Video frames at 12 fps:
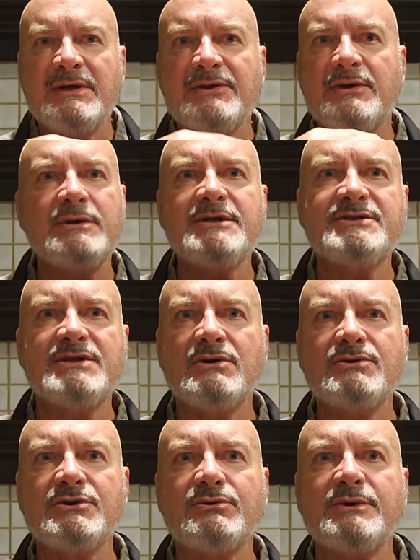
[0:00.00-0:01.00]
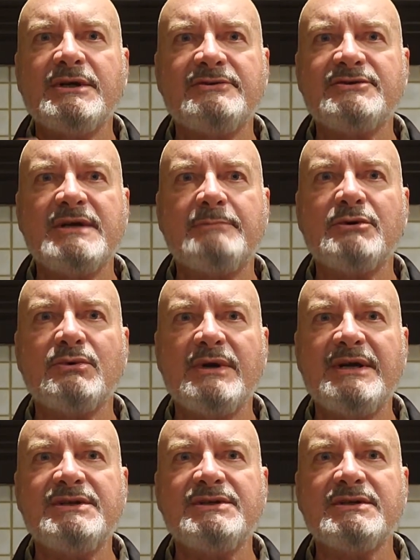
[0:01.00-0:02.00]
There is no degree of
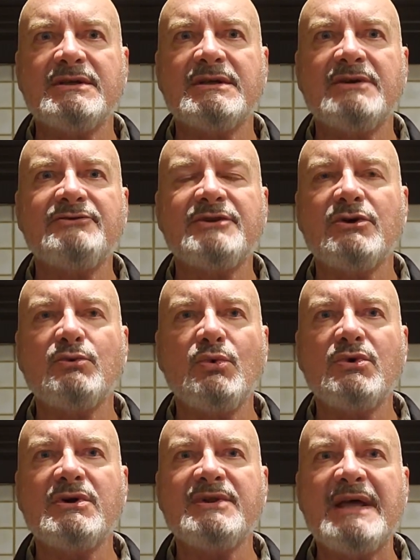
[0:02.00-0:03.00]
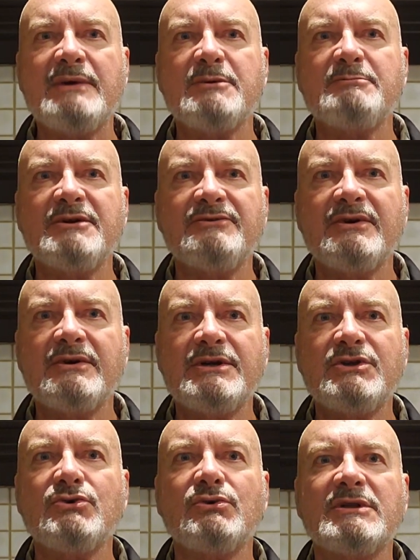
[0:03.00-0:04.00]
separation. If there were, that would be very
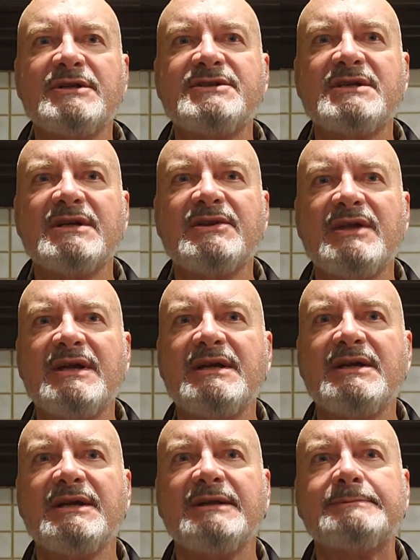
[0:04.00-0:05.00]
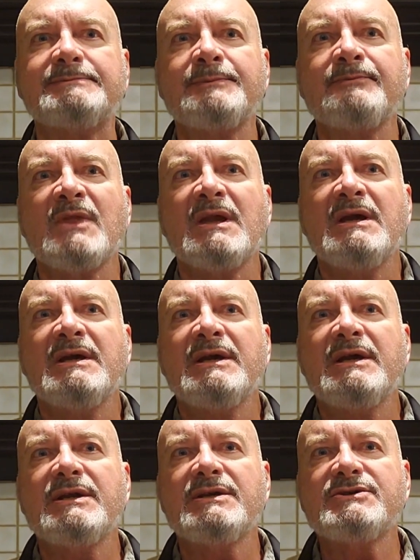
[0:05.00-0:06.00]
dualistic thinking.
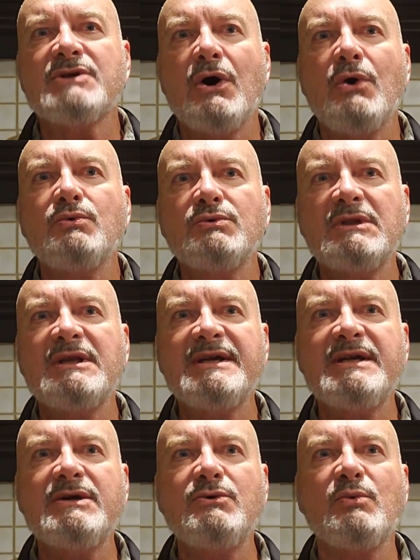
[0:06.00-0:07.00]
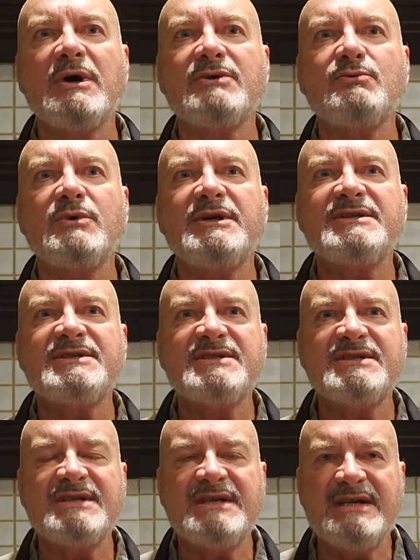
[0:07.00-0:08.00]
It is only when we
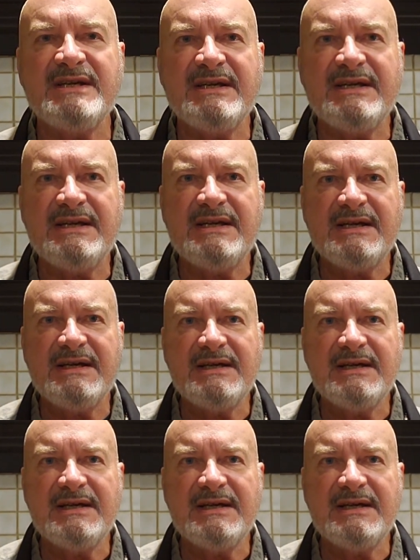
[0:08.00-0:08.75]
see